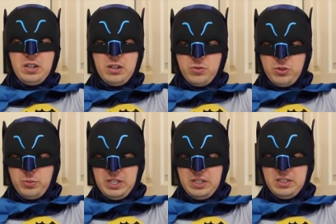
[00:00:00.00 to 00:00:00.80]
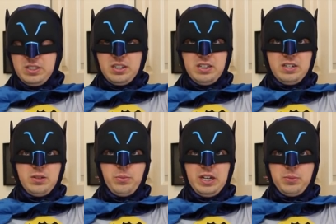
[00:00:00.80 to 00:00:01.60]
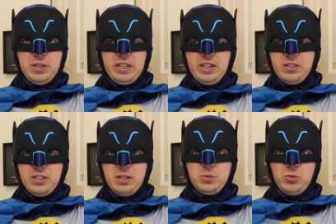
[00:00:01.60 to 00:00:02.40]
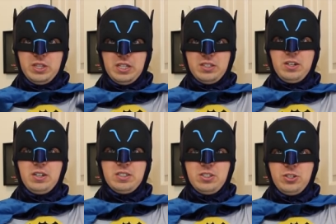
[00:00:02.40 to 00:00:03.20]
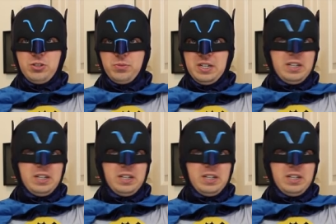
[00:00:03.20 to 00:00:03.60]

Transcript: uh, Ruby's uh, Batman cowl that comes with this costume.